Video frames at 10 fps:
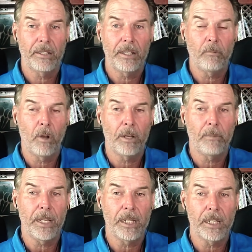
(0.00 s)
they want to
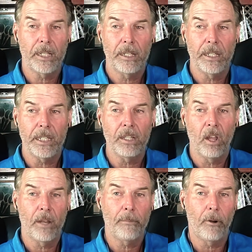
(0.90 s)
make uh,
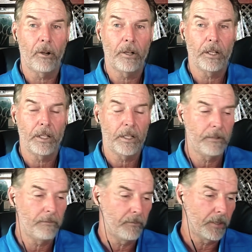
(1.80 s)
elon part
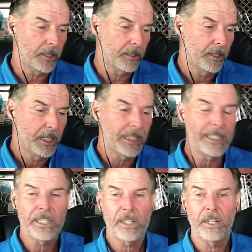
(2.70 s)
of uh, at
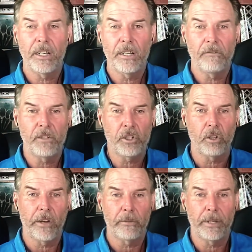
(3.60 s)
least an, an,
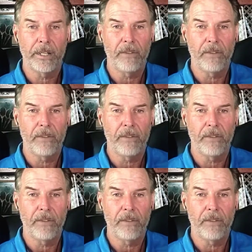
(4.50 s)
official government